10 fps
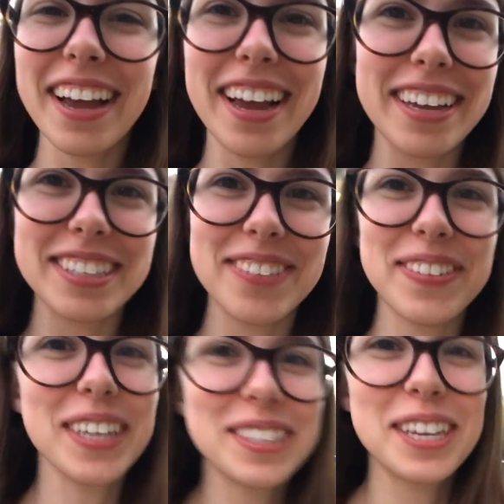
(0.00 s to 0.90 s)
Okay, so
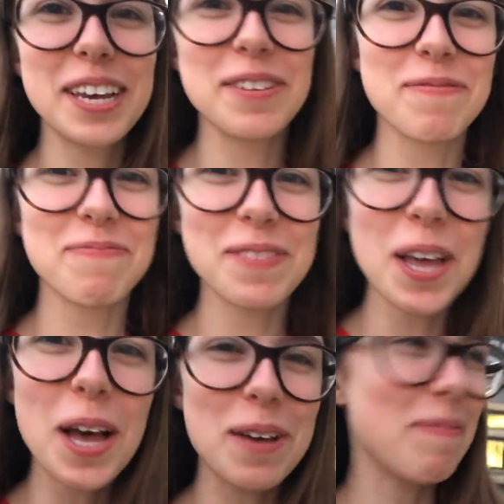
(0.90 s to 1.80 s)
me and Tim
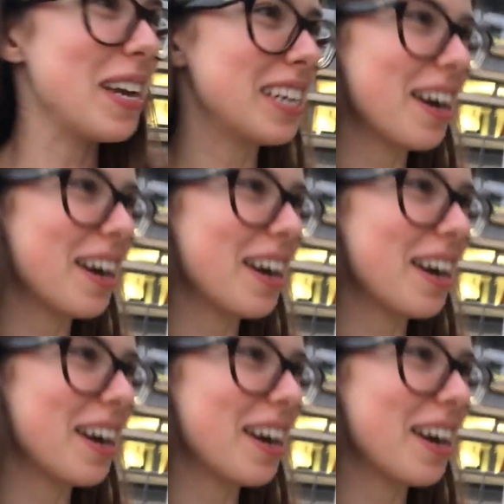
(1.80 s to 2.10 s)
have made it